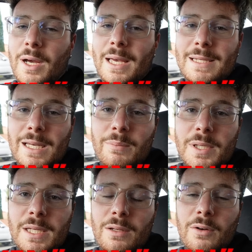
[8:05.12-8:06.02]
a
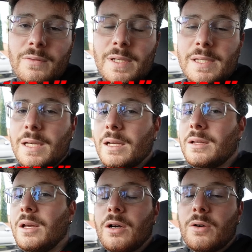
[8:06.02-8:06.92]
10% off
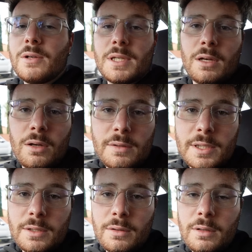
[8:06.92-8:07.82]
discount across the whole
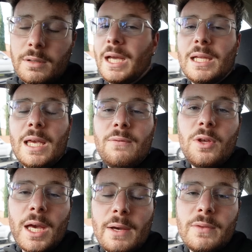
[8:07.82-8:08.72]
store. And if you
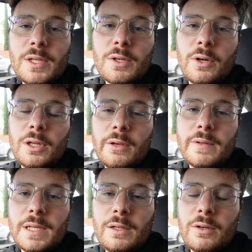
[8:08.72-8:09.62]
have these
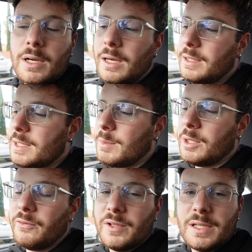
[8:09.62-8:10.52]
coilovers in your car, doesn't matter
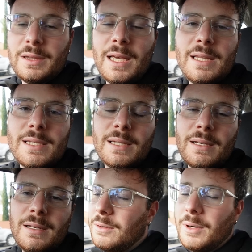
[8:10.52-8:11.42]
if it's a
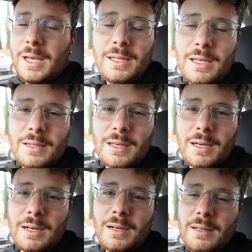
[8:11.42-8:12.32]
Lancer or any other
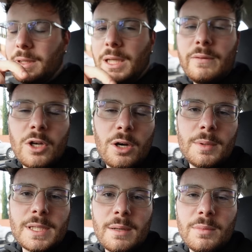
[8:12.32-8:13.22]
car, leave a
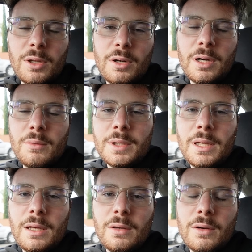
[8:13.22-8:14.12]
comment down below. I want to
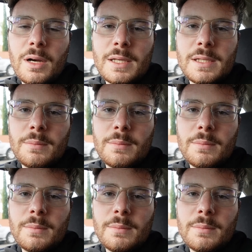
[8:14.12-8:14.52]
hear your guys'